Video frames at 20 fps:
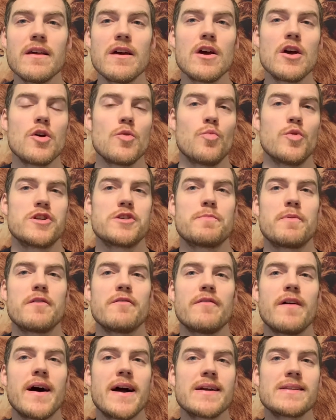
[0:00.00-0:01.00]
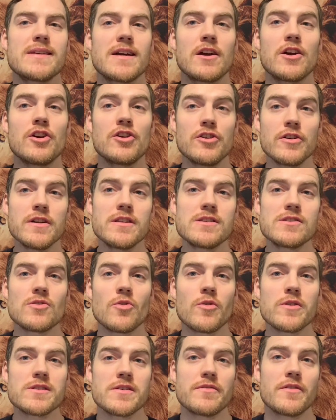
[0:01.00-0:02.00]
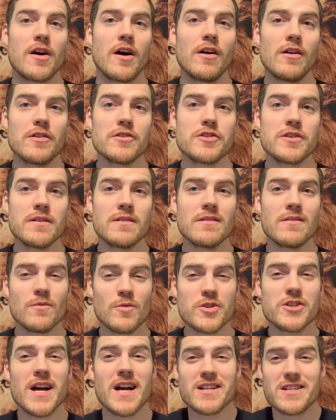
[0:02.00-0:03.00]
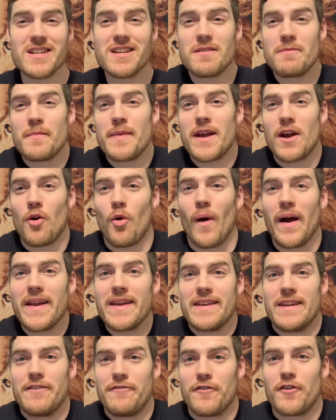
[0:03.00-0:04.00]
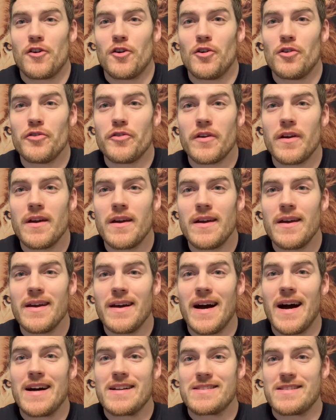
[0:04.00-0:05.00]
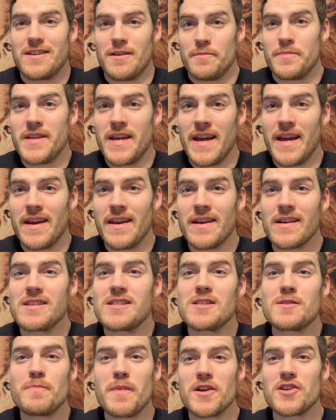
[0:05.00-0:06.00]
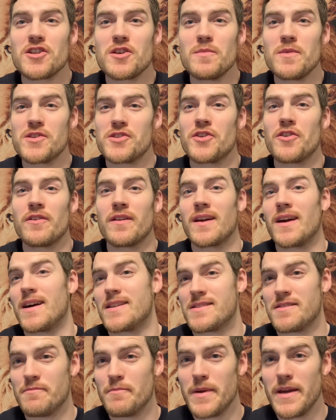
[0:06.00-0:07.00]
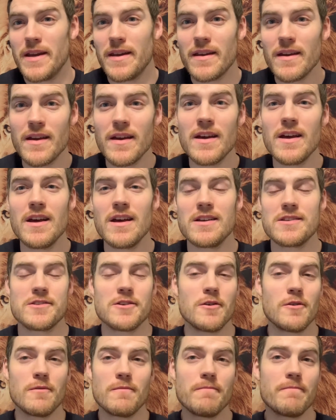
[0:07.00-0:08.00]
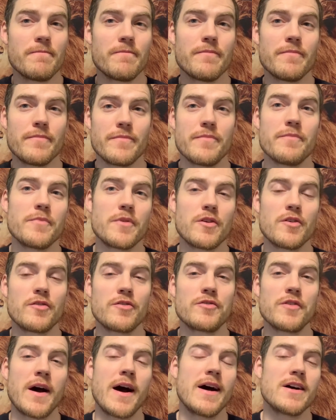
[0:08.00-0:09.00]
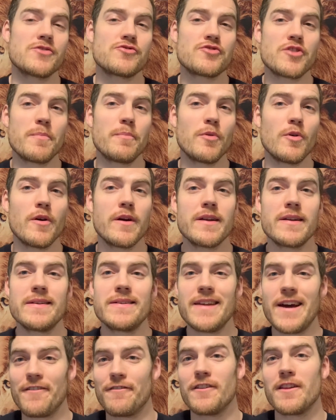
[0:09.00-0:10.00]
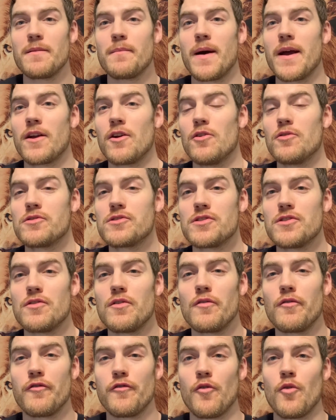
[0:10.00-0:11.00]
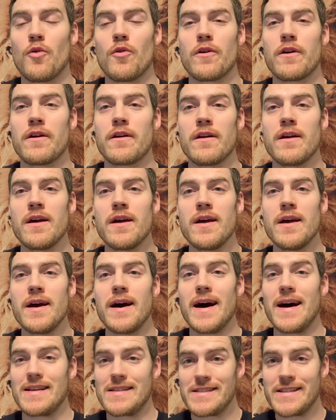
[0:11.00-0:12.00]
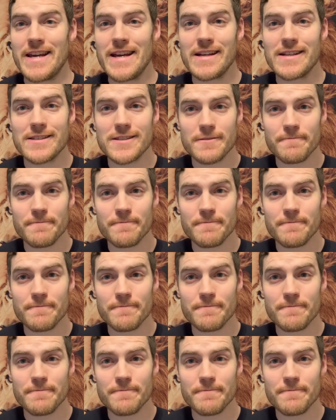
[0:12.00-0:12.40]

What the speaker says: which provides a good source of collagen, which actually can be quite difficult to obtain, especially with certain cuts of meat. So strip loin, definitely my go-to for steaks.